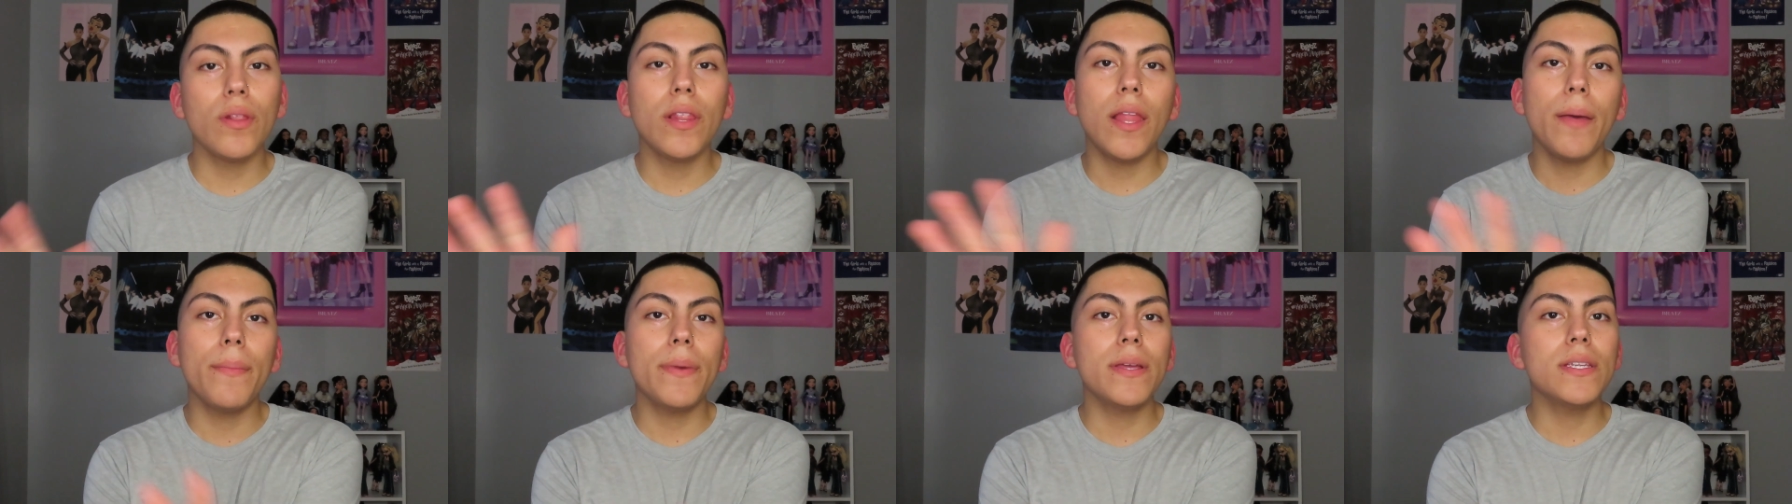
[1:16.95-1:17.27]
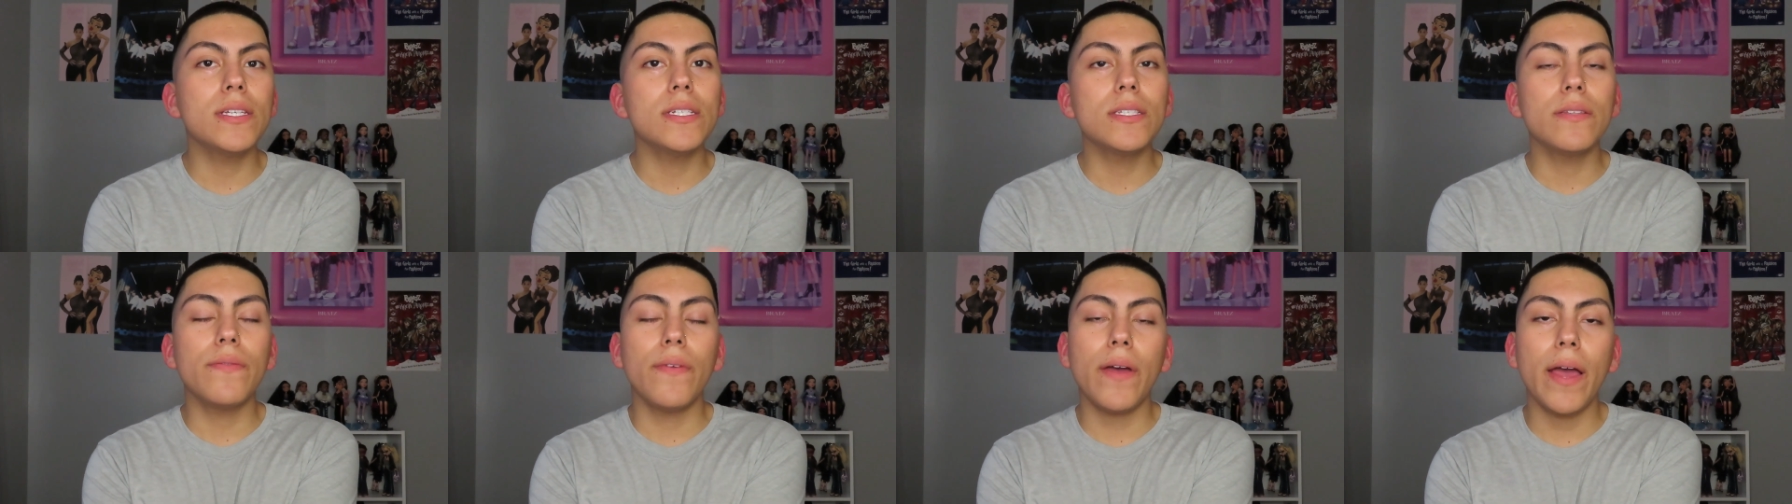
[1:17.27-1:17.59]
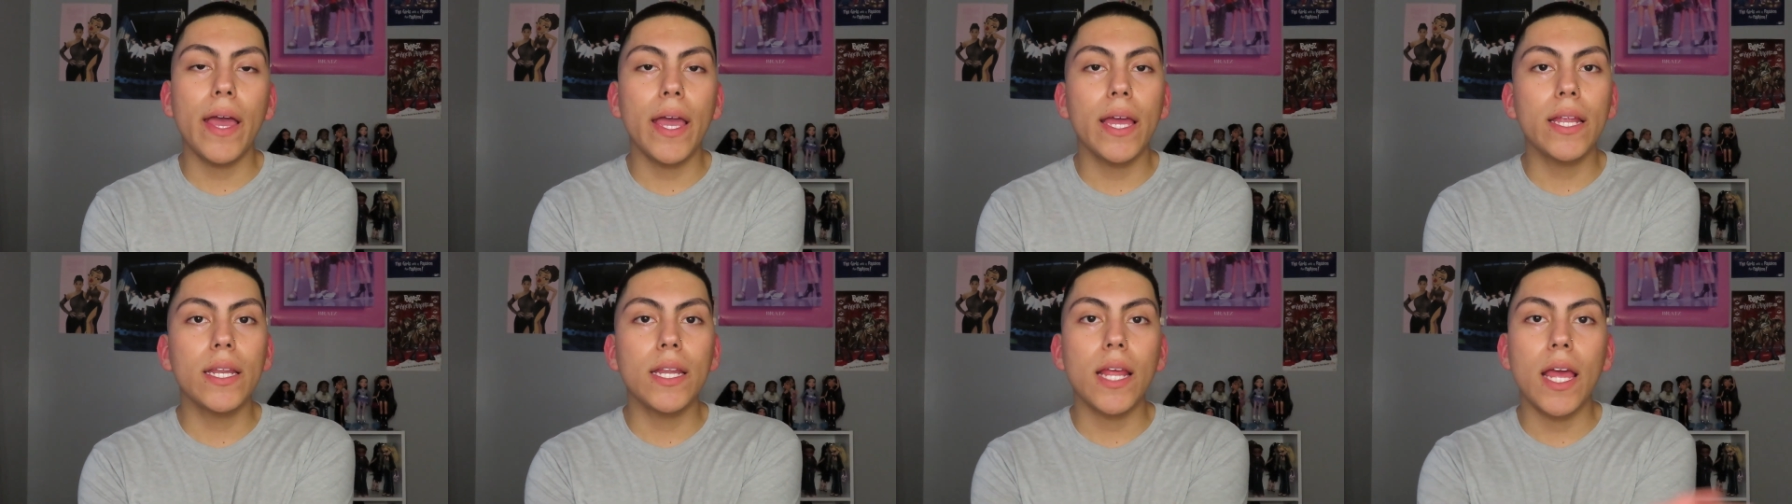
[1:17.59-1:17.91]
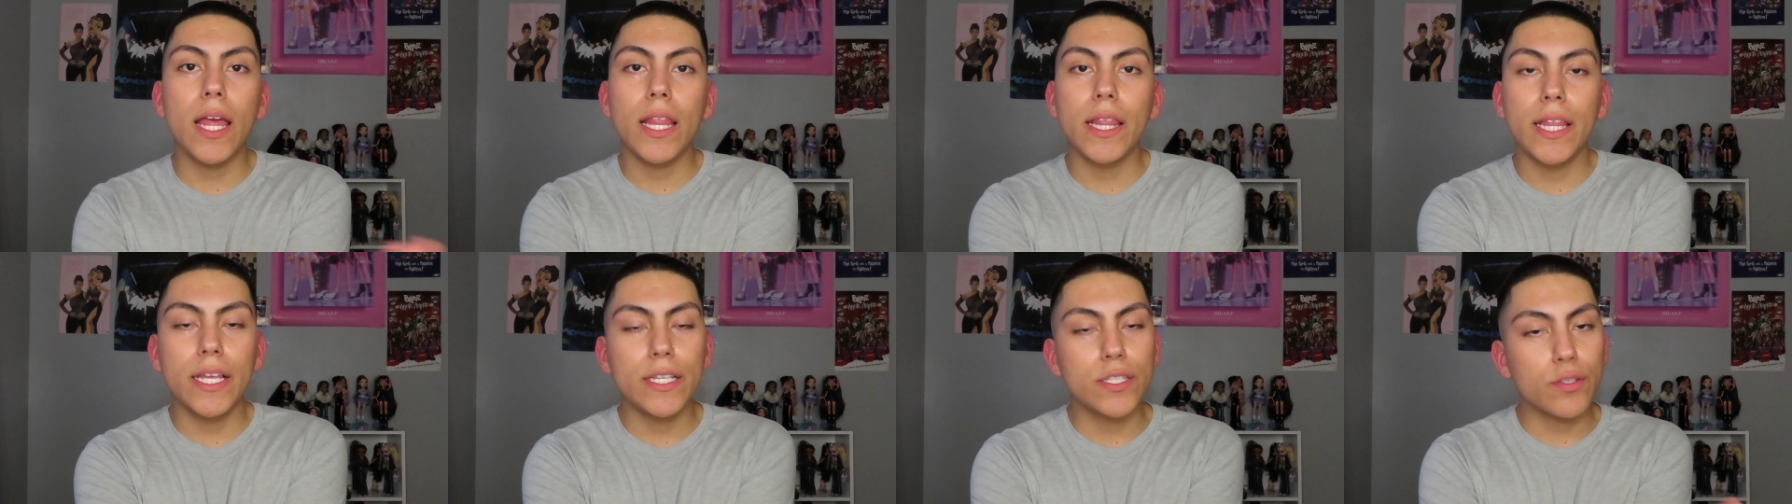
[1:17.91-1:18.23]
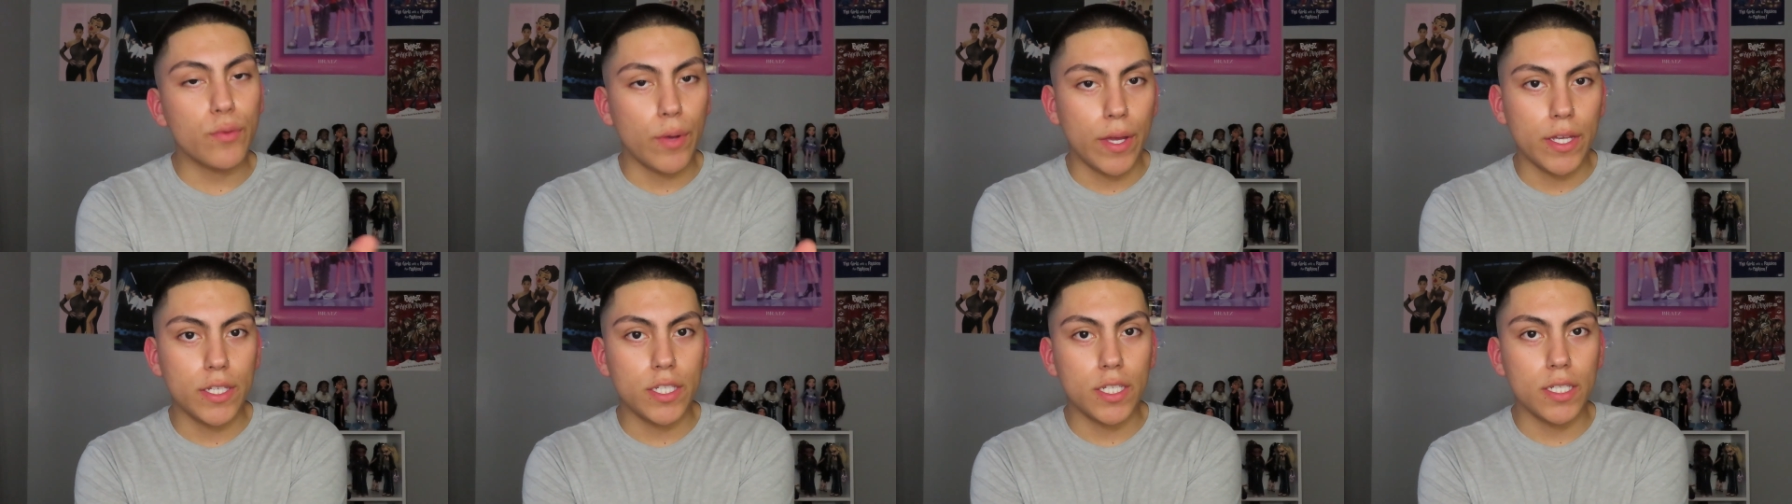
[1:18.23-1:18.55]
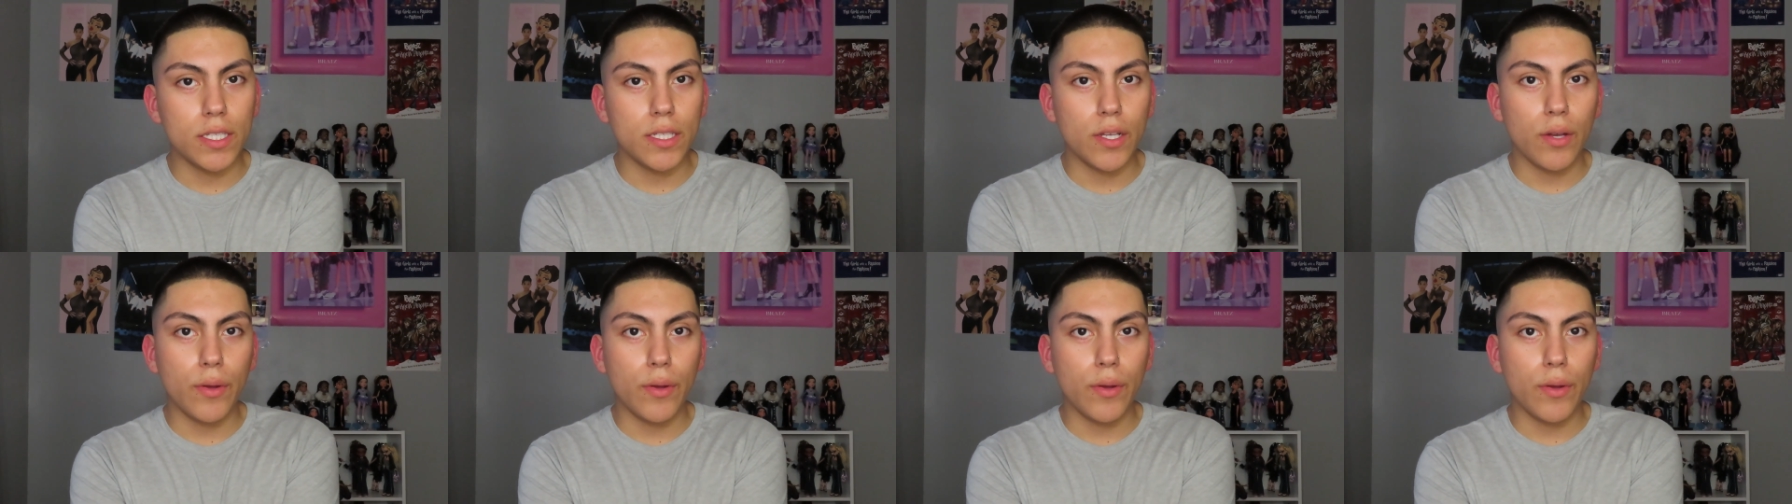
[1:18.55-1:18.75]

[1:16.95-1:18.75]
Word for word: Let me just find these questions,